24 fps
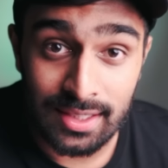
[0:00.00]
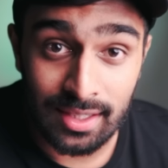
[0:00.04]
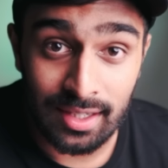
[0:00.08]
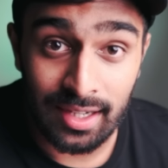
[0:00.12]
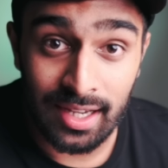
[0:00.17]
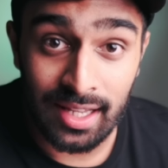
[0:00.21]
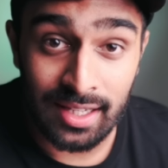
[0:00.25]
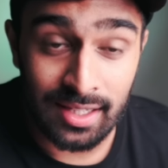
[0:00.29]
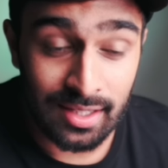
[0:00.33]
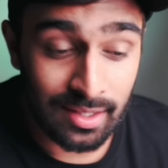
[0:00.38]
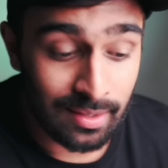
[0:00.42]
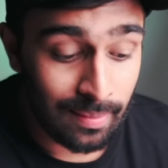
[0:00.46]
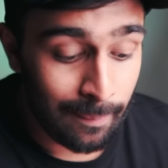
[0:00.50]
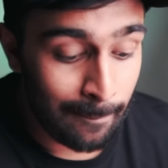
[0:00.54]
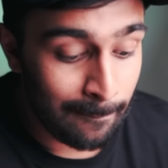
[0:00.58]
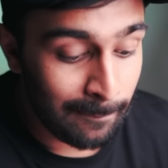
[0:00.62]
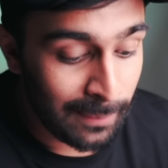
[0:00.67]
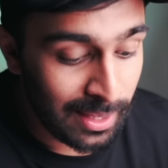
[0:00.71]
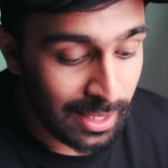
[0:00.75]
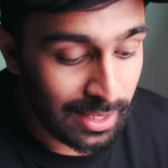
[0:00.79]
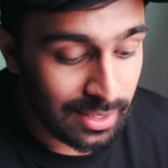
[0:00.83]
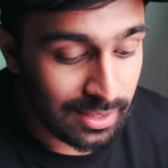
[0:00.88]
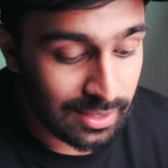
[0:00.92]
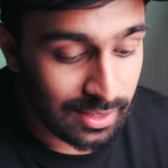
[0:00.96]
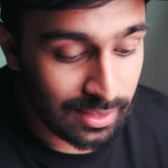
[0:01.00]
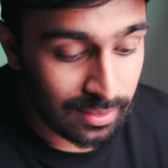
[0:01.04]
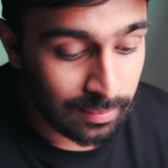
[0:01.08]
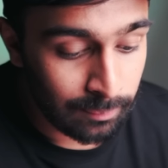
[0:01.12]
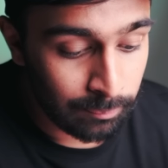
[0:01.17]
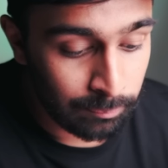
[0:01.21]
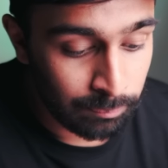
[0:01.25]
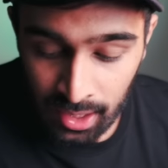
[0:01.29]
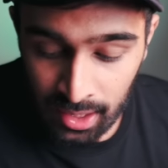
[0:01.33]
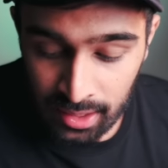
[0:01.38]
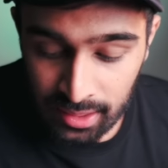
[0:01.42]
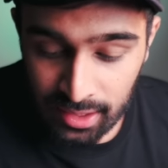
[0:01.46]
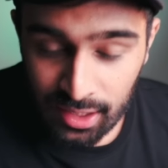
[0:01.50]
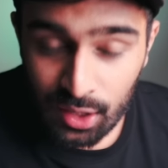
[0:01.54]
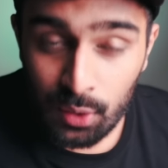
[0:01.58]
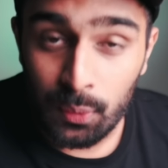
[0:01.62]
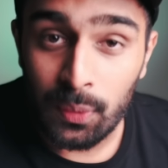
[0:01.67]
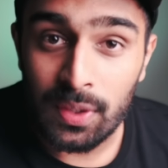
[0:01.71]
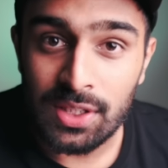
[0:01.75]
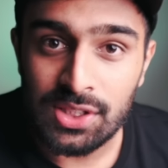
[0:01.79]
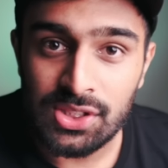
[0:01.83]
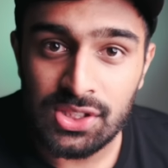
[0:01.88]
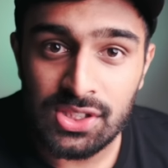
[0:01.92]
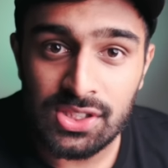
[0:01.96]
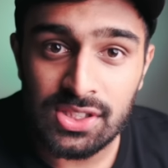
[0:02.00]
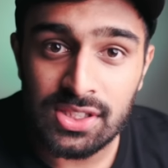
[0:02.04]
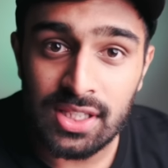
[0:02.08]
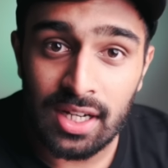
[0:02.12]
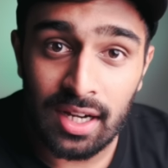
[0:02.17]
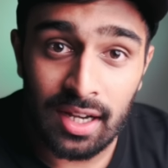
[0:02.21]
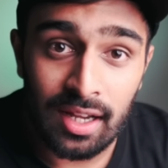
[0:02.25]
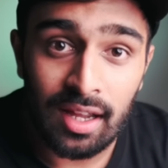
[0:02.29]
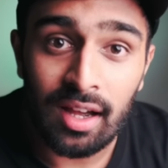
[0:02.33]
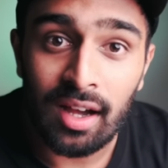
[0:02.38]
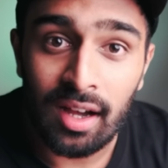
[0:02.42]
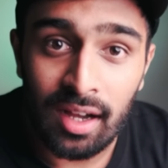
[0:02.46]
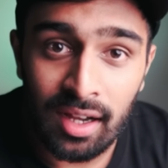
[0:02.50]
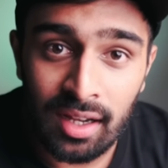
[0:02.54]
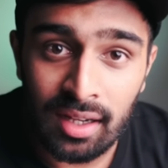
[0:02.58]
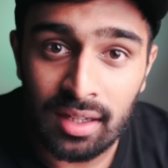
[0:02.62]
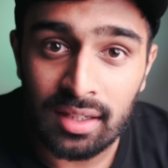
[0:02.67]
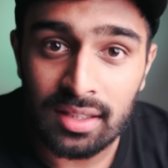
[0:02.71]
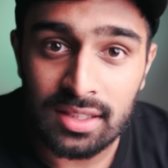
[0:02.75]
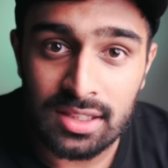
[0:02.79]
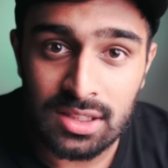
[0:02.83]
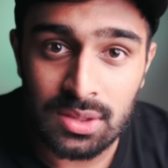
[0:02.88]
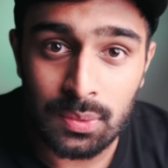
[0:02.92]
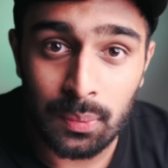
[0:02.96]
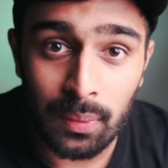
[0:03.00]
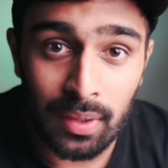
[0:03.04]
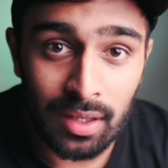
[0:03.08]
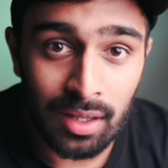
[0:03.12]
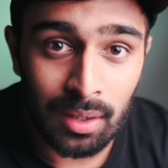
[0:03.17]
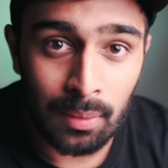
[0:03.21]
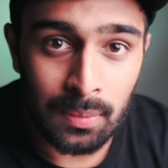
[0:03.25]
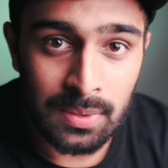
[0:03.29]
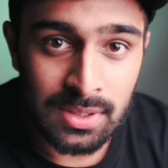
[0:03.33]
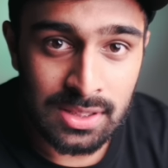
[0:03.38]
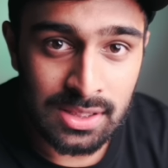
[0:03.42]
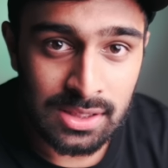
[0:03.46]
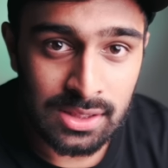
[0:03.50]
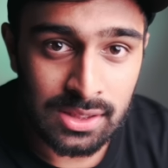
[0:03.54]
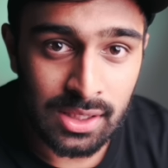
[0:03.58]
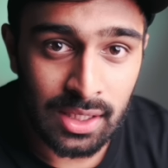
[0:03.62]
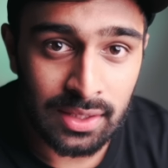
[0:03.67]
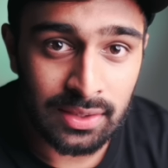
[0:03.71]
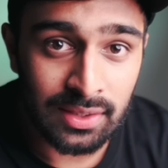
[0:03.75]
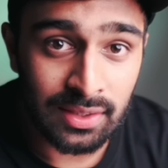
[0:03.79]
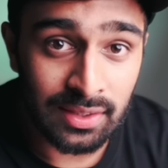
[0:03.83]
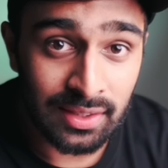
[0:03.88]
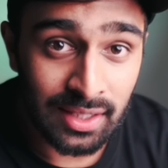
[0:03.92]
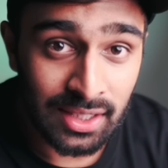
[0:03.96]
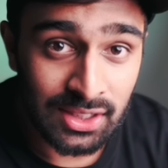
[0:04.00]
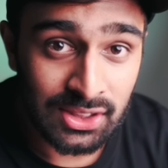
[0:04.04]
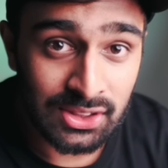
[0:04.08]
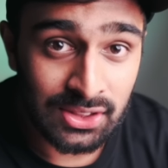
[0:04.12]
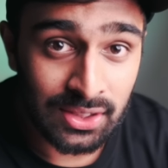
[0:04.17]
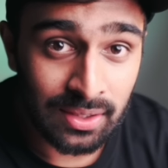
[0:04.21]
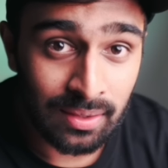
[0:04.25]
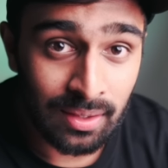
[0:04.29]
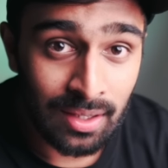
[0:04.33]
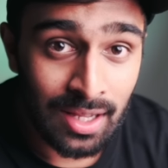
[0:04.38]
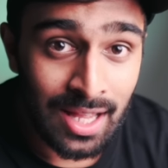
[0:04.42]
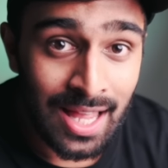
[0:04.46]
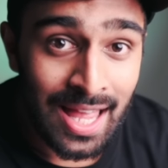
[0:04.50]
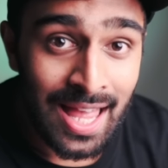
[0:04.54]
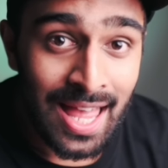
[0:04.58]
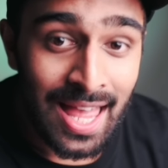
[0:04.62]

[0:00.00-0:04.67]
that I ended up making, the questions that I asked while I was inside the lecture